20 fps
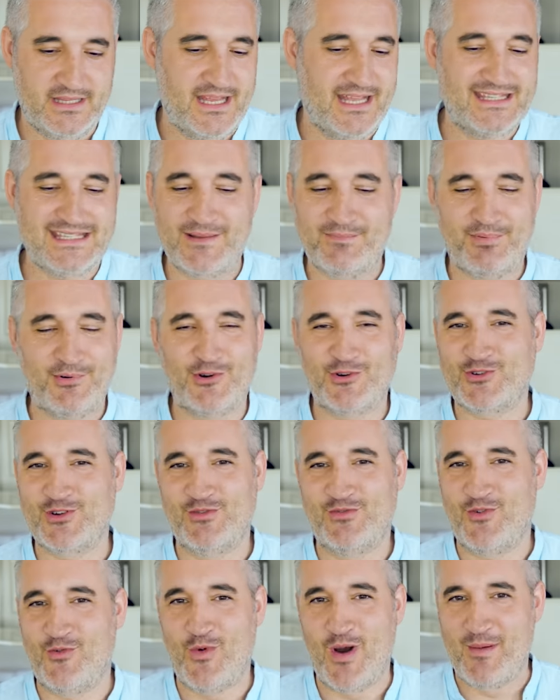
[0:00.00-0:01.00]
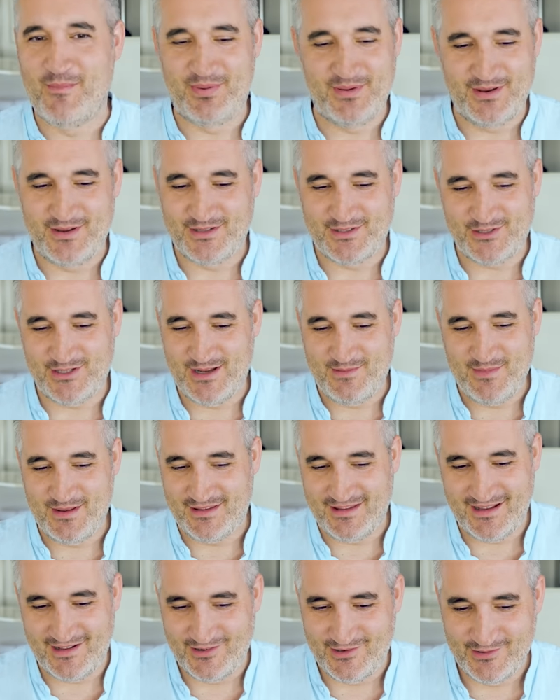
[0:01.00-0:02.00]
That's a portion for one person, let me
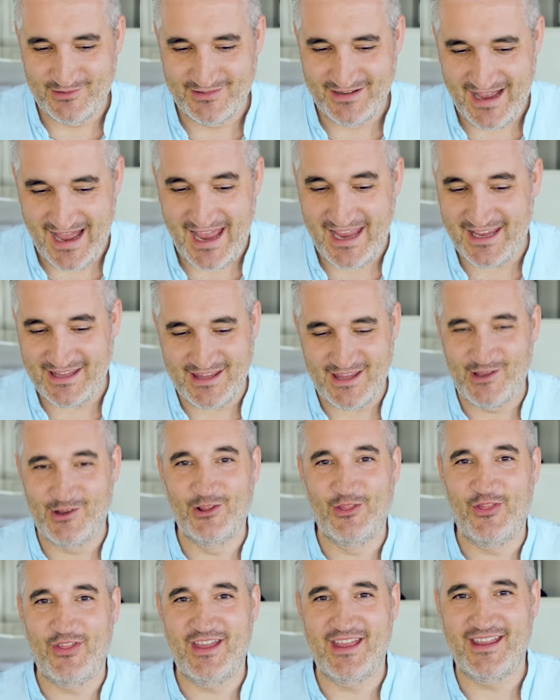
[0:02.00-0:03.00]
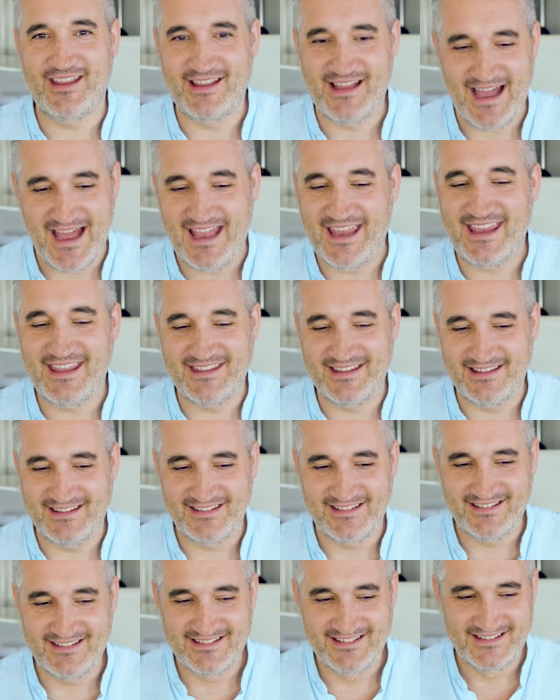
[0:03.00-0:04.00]
tell you. I eat the whole thing. I eat
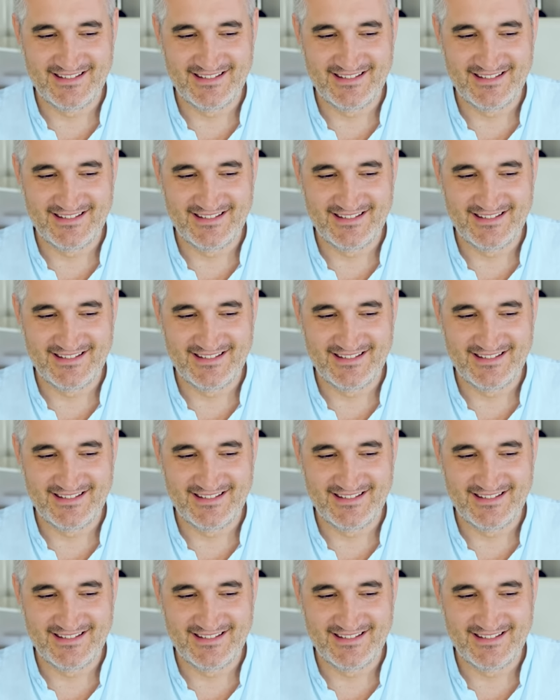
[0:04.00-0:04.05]
it.